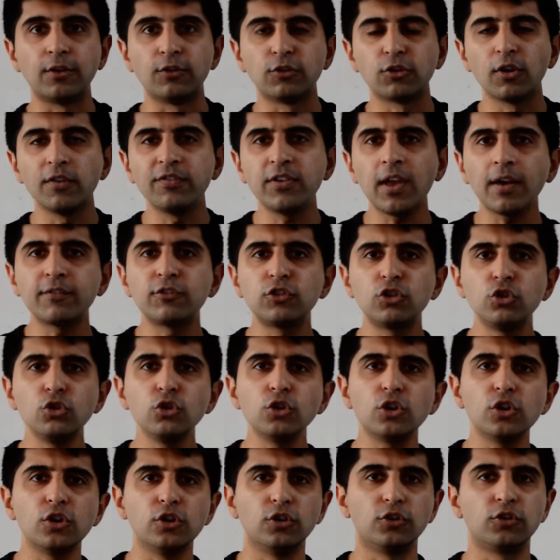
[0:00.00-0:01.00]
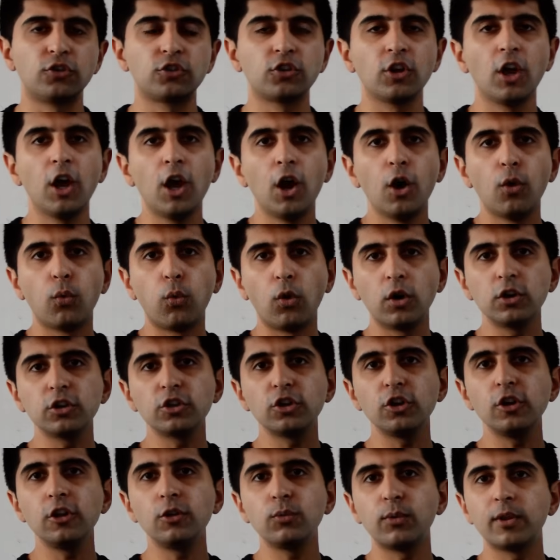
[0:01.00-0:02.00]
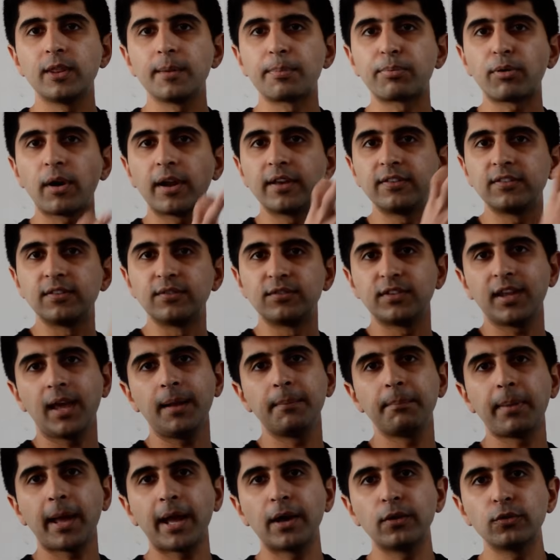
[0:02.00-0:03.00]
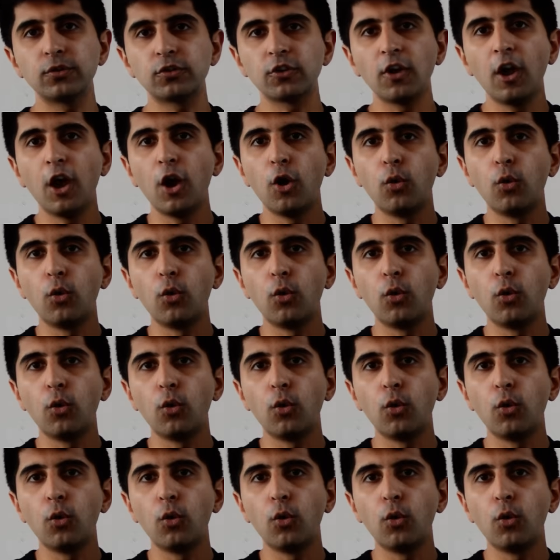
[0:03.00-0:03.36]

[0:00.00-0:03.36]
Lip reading: So if you have two goods, one good with a price of £10,